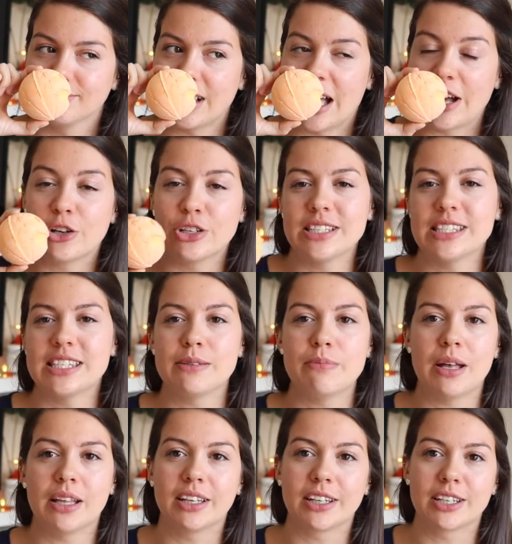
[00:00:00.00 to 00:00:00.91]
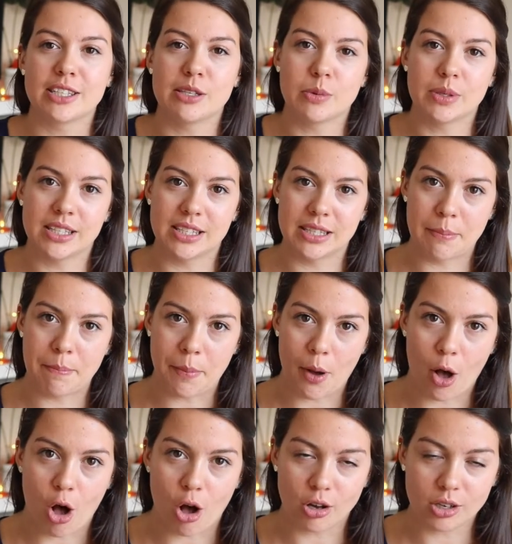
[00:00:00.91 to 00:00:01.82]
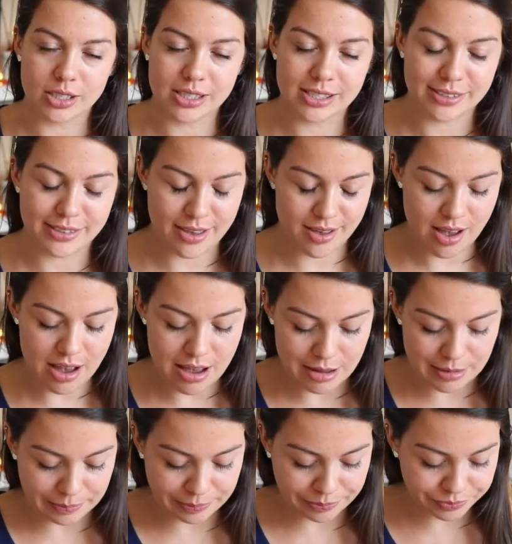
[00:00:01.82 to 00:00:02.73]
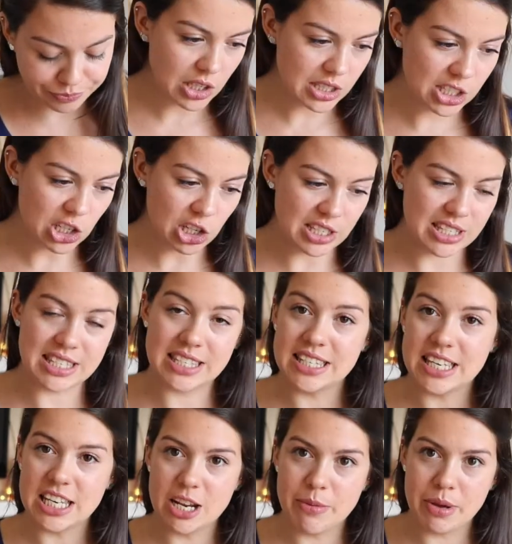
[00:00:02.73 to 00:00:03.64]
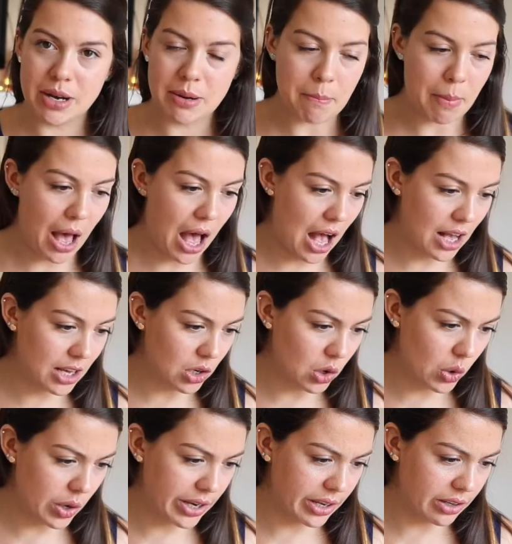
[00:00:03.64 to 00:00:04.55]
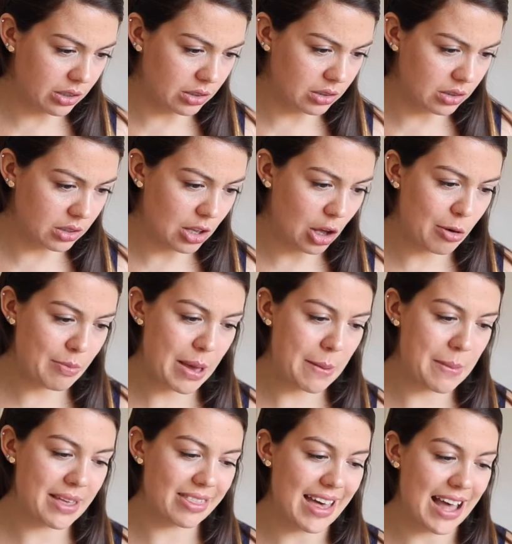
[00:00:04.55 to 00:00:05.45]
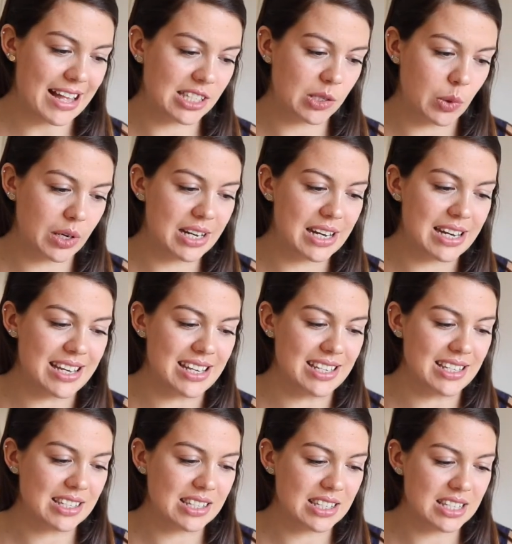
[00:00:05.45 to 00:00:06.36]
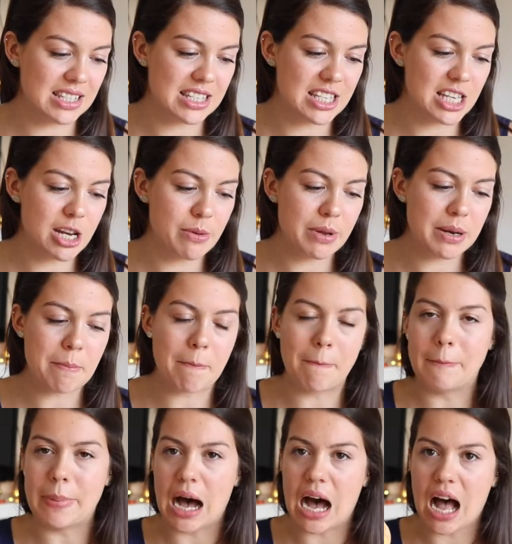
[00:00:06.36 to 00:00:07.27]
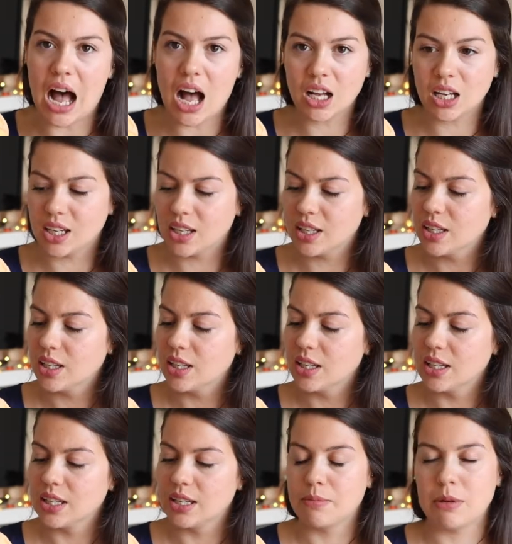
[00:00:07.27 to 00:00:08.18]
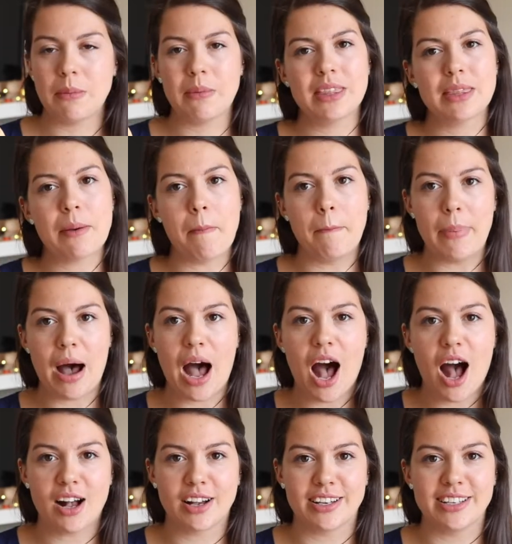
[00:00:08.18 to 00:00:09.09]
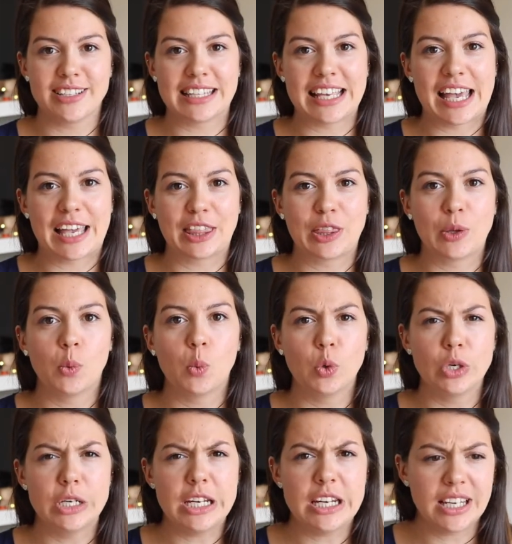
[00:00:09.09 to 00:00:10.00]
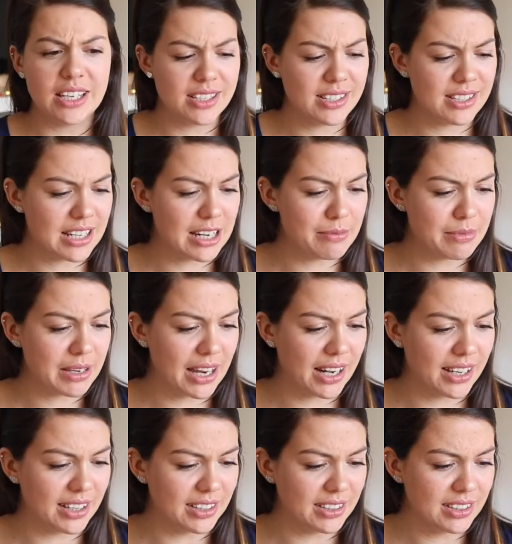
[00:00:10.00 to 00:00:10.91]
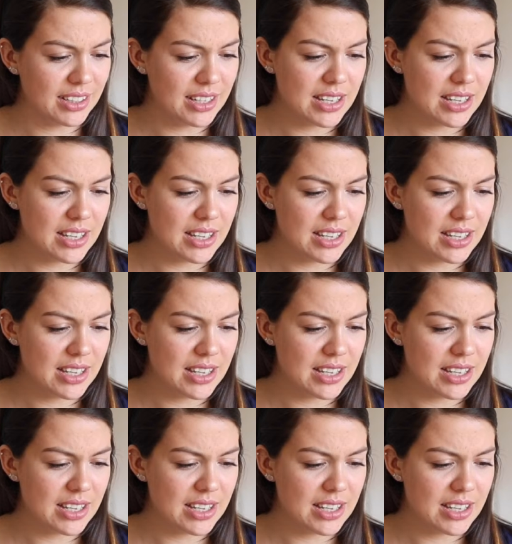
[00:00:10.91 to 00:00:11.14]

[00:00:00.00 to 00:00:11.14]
I couldn't smell it because it was in the box. It's got cinnamon bark oil. Oh, maybe that's what it is, the cinnamon bark. Maybe the bark is like the woodiness that I'm getting.